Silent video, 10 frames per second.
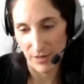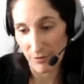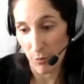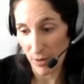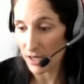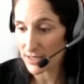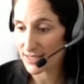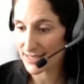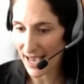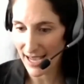we want
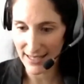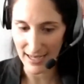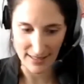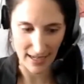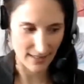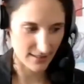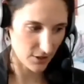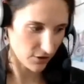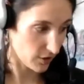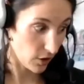society and the
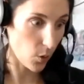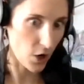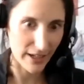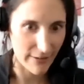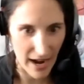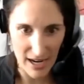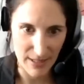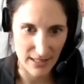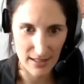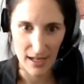work
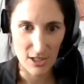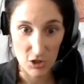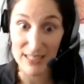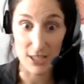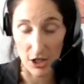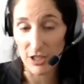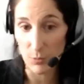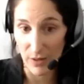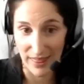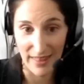environment to be tolerant
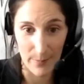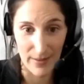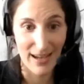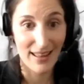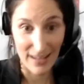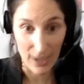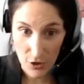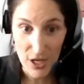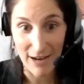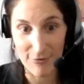with them, they
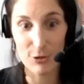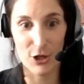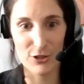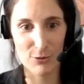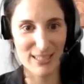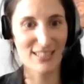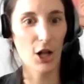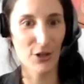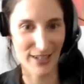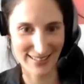also have to learn to be
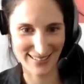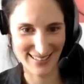tolerant